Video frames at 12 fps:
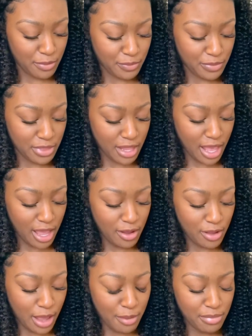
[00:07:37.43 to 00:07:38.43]

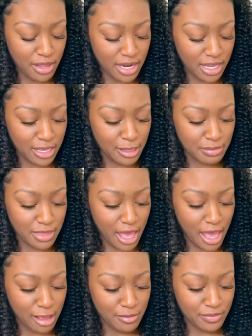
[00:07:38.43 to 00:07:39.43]
I plan to keep
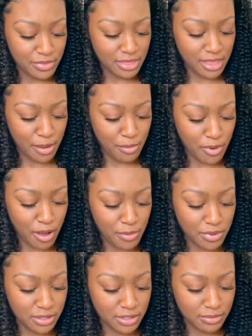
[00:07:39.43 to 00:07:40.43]
that
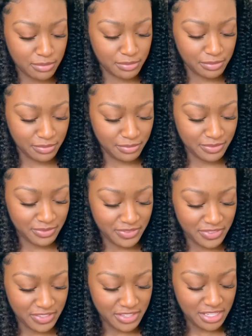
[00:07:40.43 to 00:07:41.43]
promise.
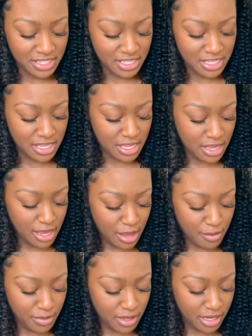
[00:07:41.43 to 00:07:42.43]
I
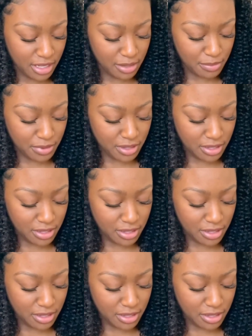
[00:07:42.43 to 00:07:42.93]
plan to keep it.